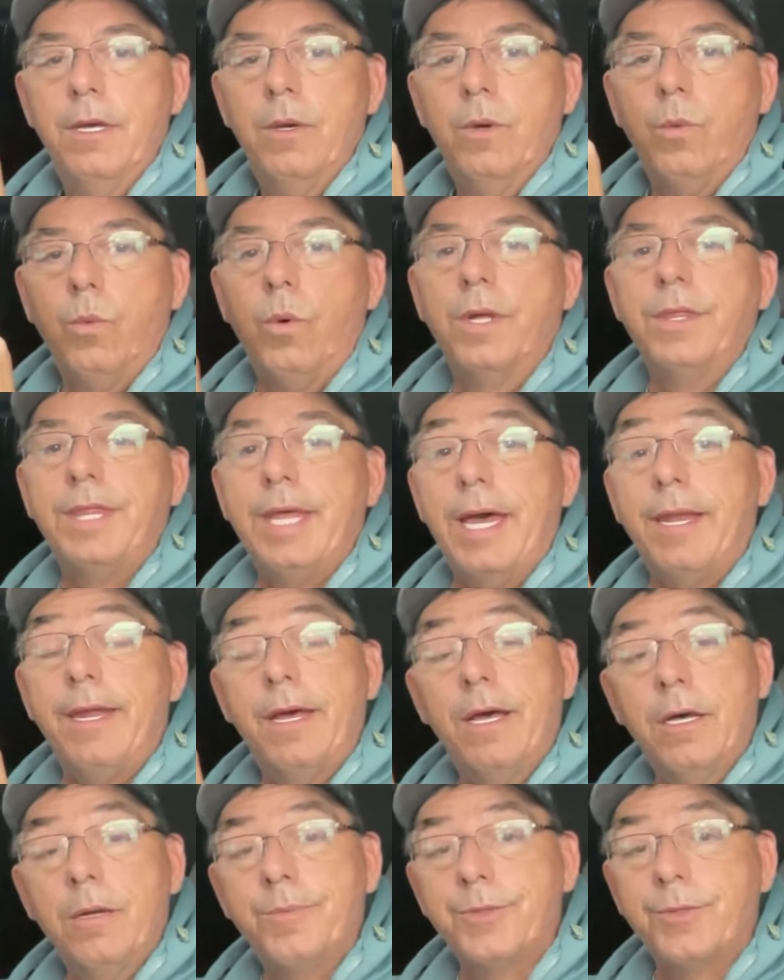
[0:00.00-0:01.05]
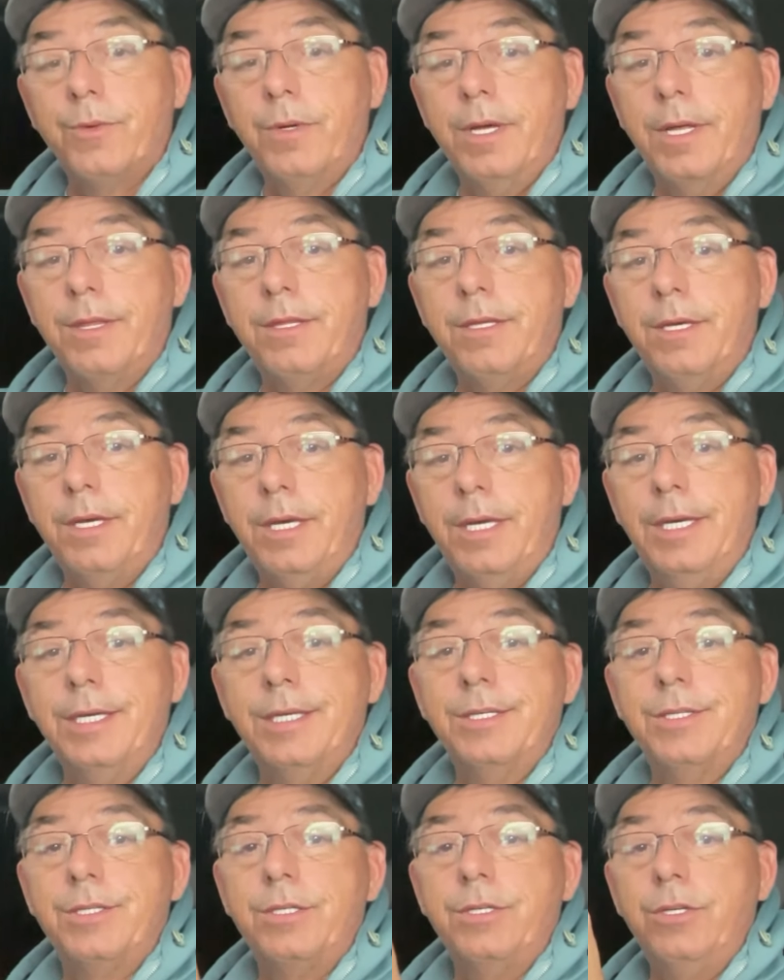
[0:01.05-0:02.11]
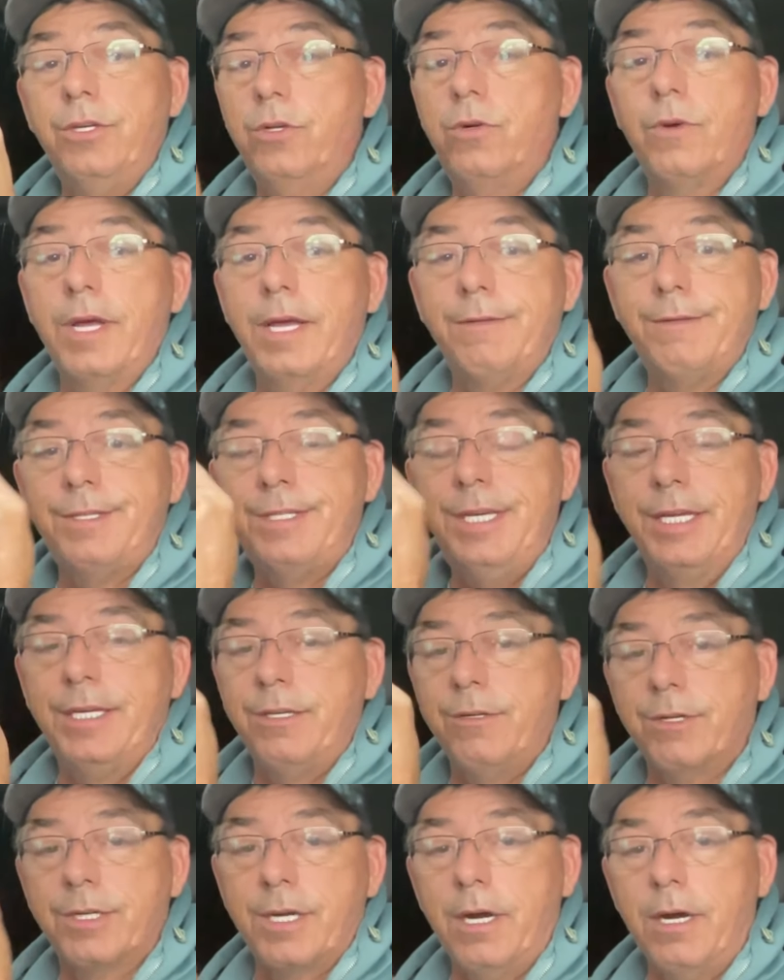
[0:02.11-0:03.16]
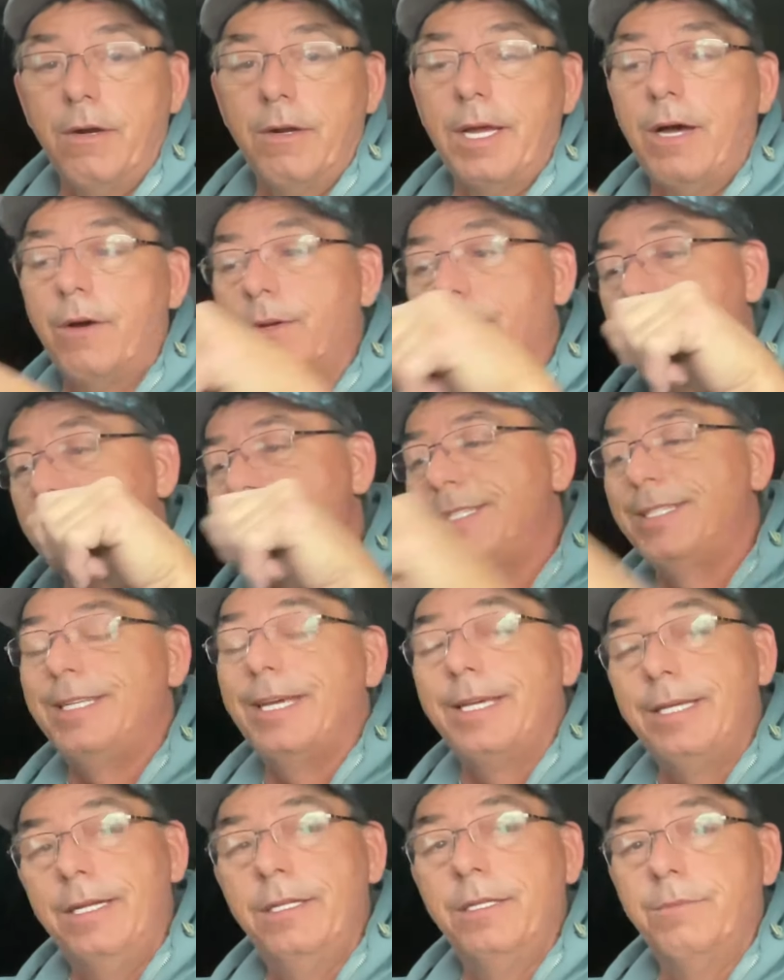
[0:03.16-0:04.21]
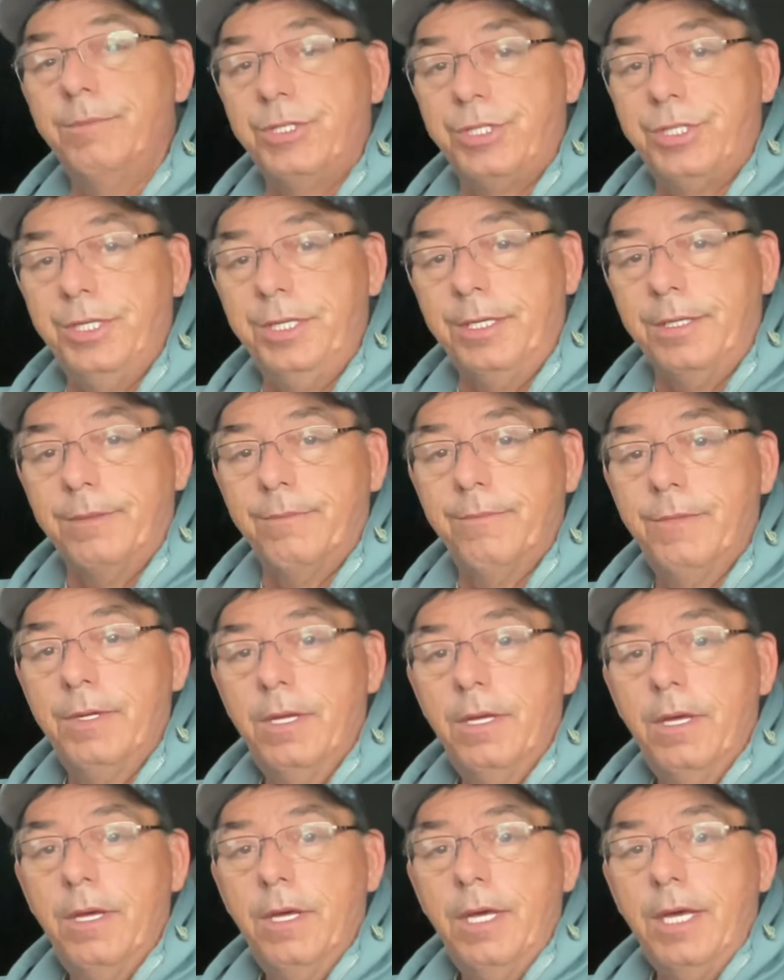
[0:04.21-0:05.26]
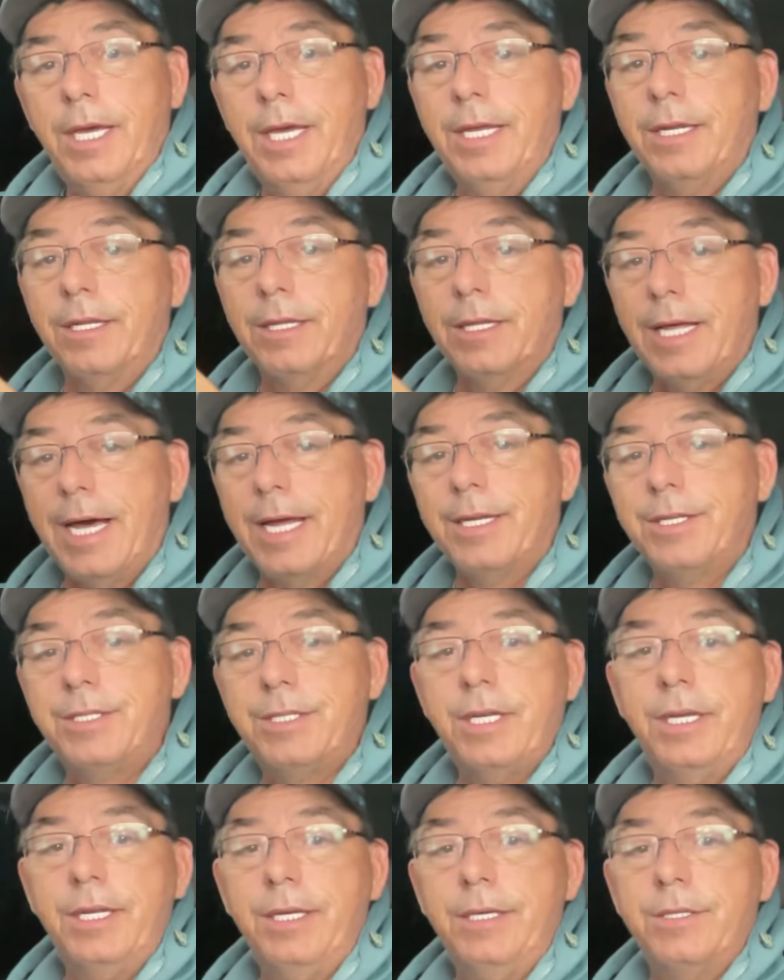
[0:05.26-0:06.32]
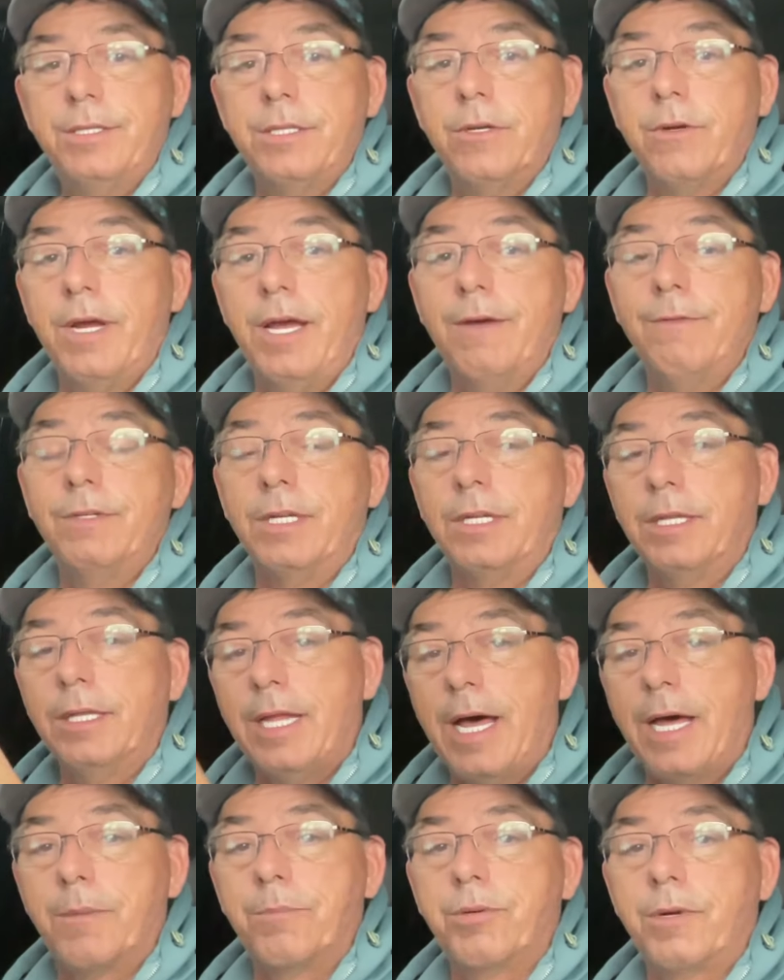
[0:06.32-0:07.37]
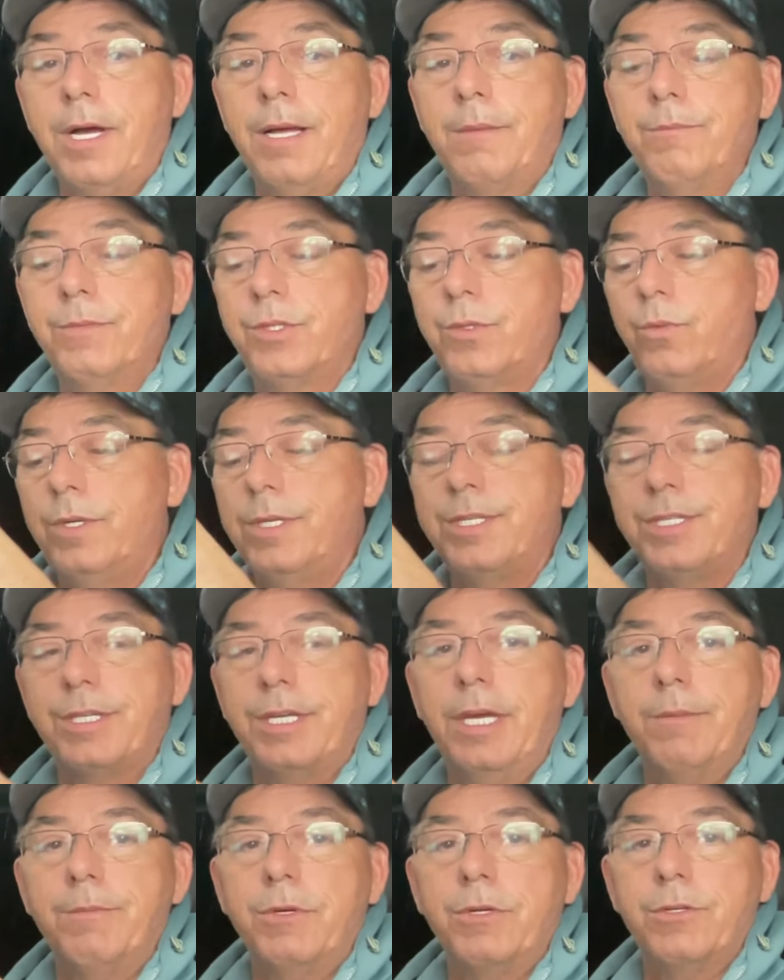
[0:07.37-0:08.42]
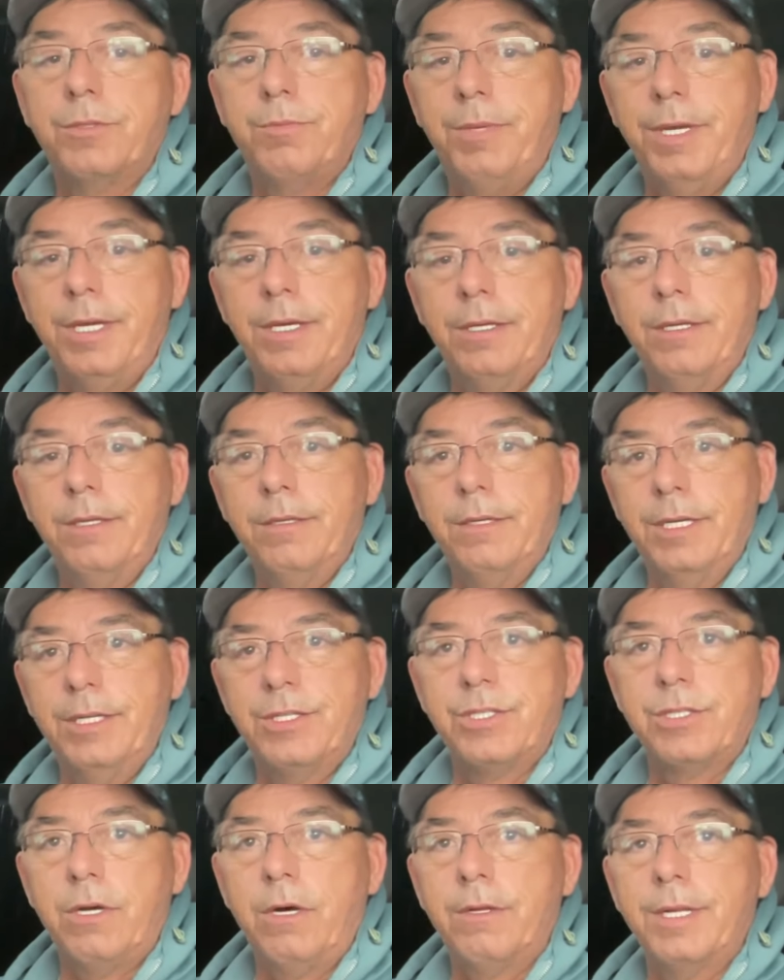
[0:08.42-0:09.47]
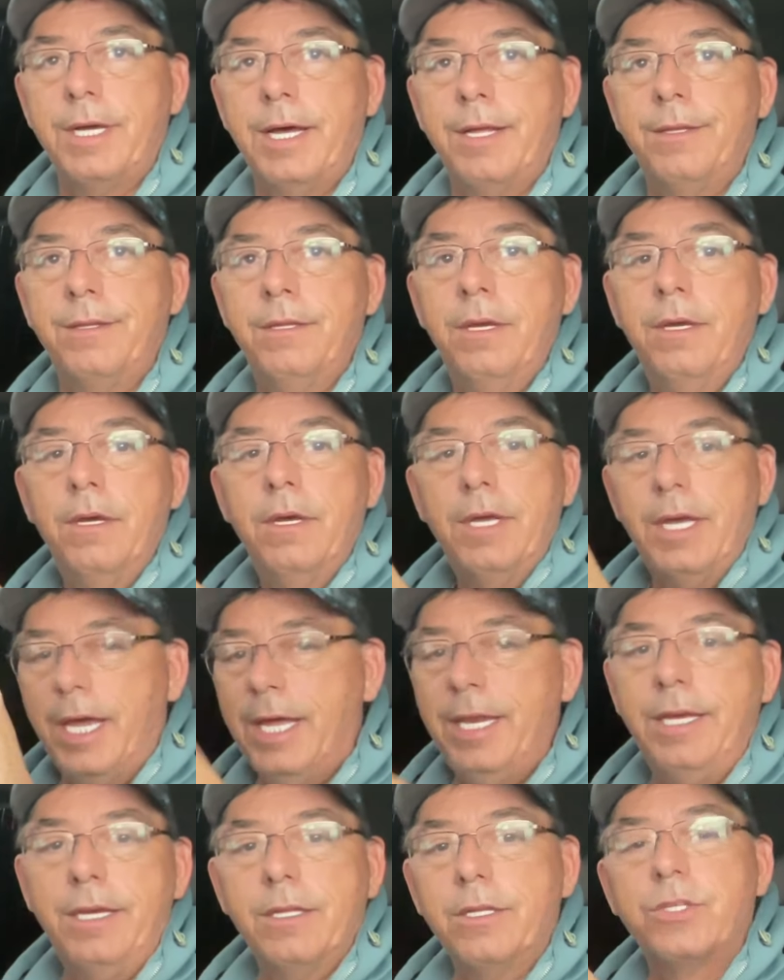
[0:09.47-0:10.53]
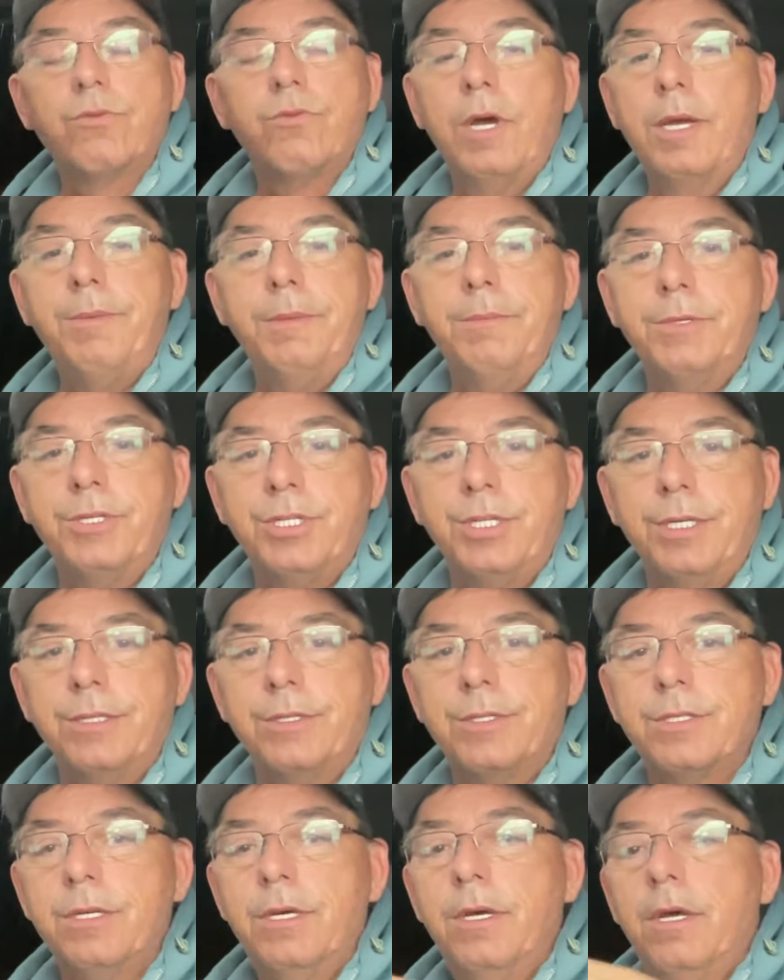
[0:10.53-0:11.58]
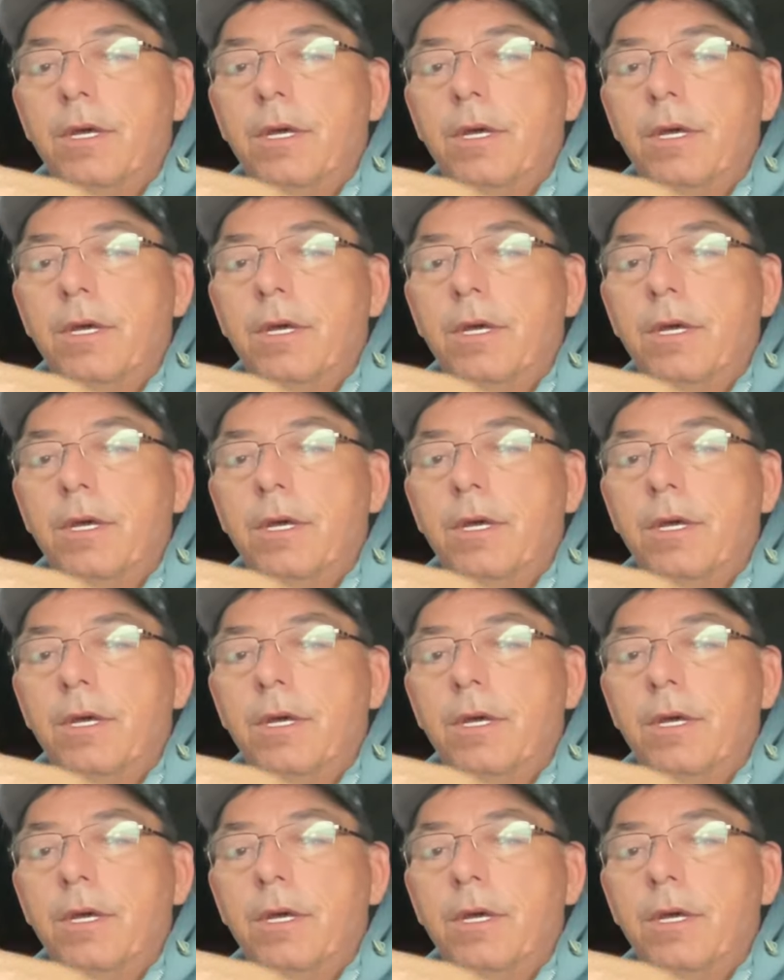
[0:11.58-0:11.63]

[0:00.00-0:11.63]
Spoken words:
What that helps with is you don't have to take your card out and stick it in the machine. In a lot of cities, they're having a lot of problems with skimmers being installed on any of the swipey machines.